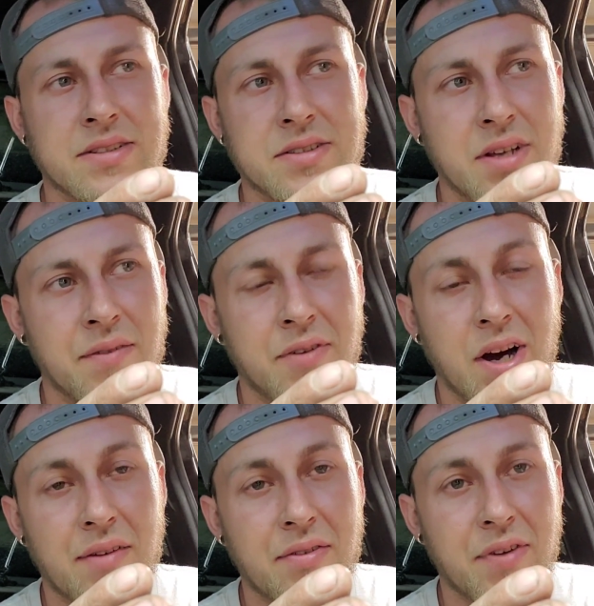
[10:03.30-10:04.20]
stuff
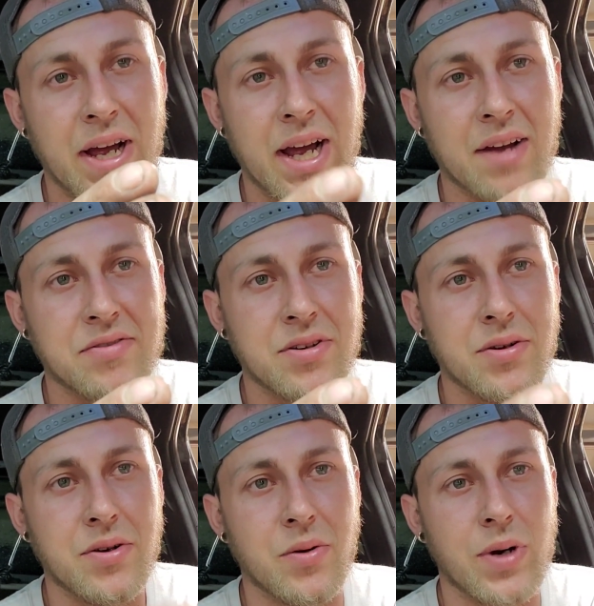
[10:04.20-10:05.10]
off if I have
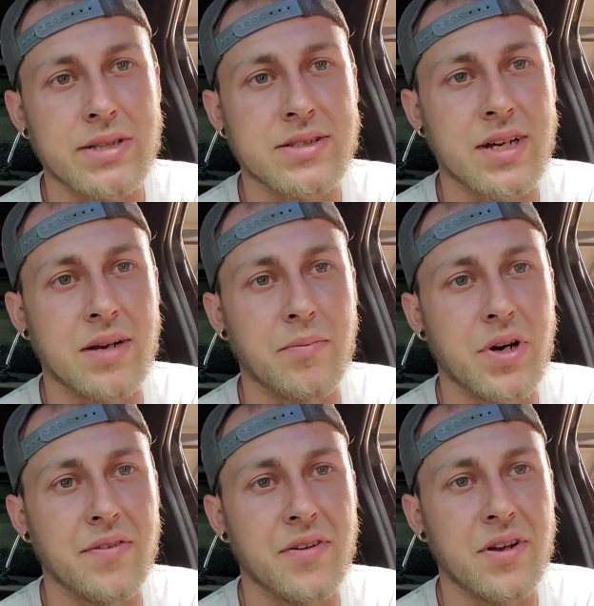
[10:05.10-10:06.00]
to wet sand and
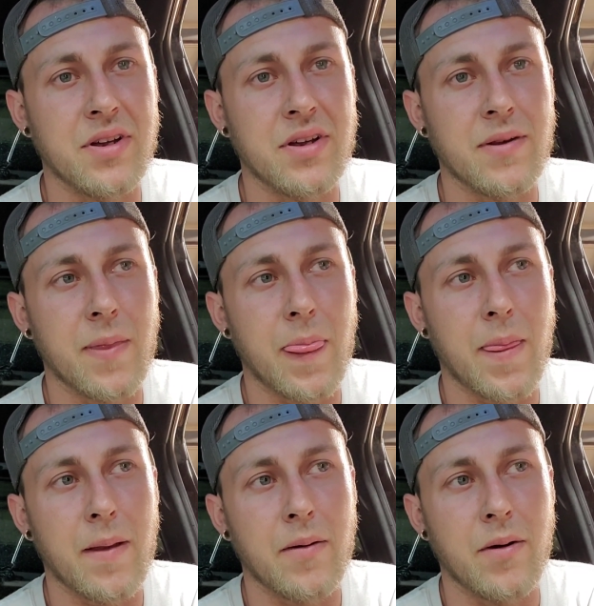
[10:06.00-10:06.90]
buff it.
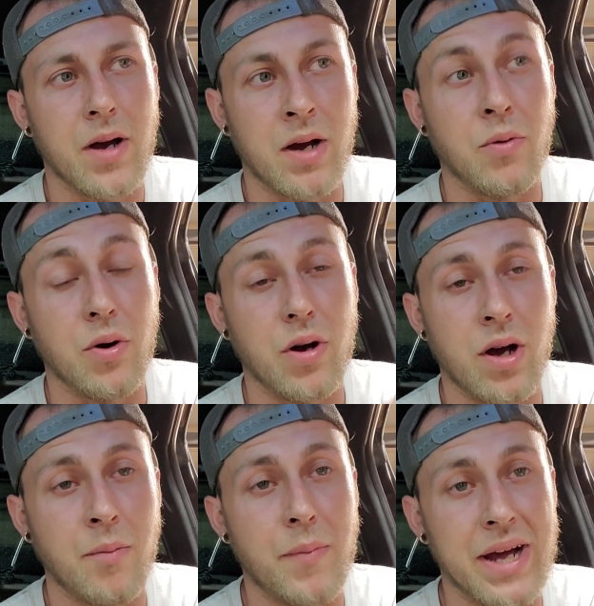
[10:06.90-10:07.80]

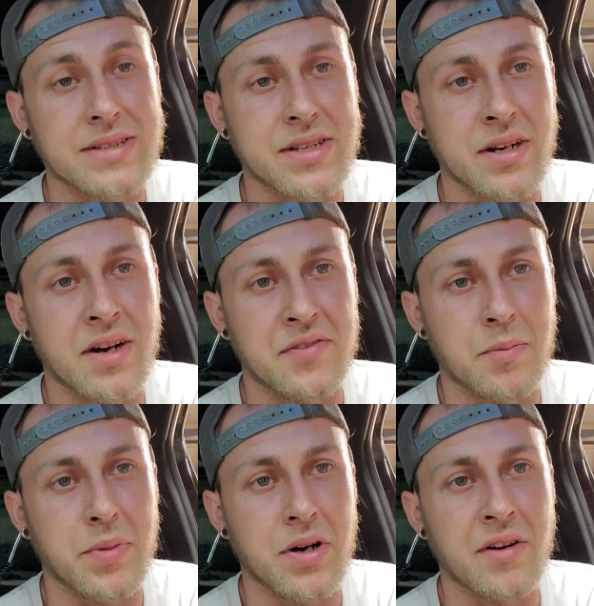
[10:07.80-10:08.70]
I'll mask it off to
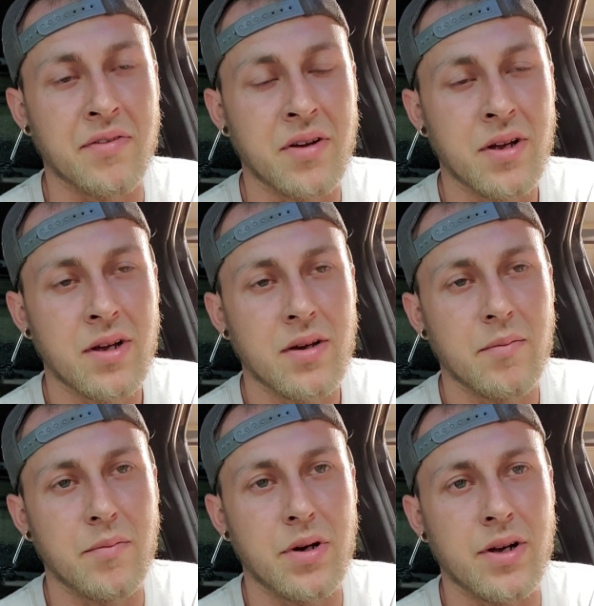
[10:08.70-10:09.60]
buff,
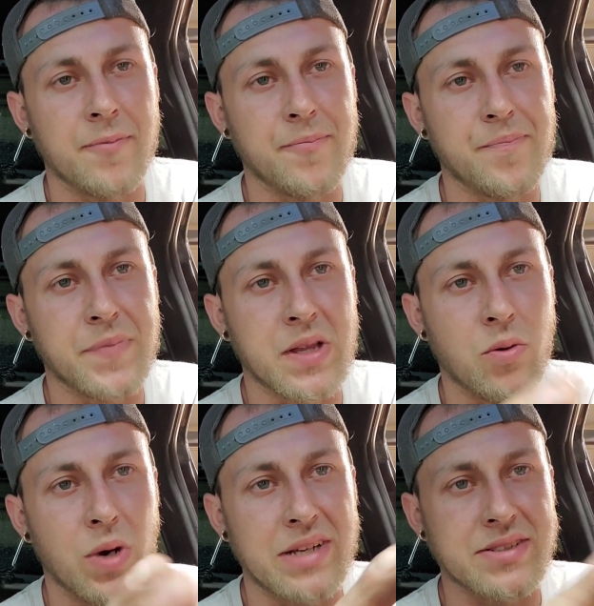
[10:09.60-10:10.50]
but to
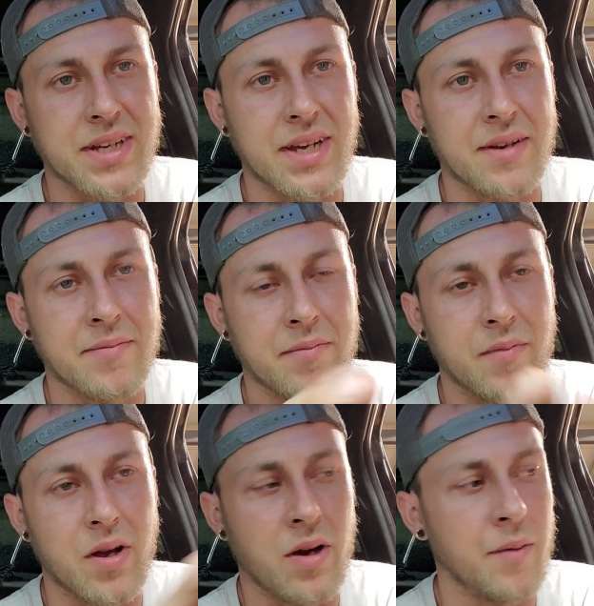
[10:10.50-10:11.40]
wet sand,
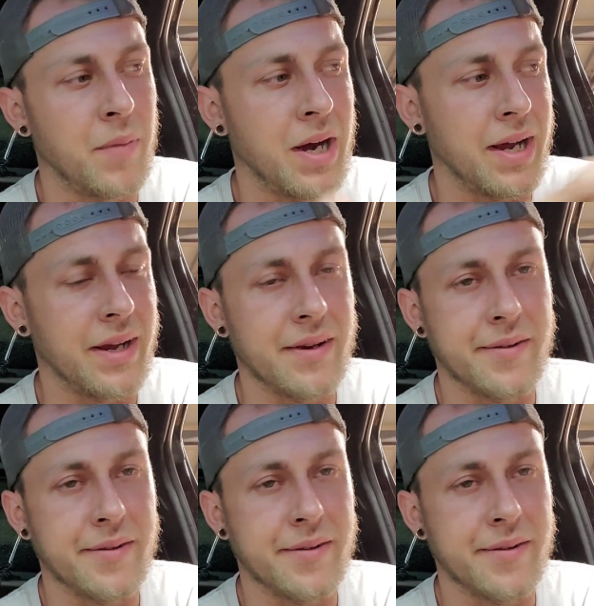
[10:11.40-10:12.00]
I might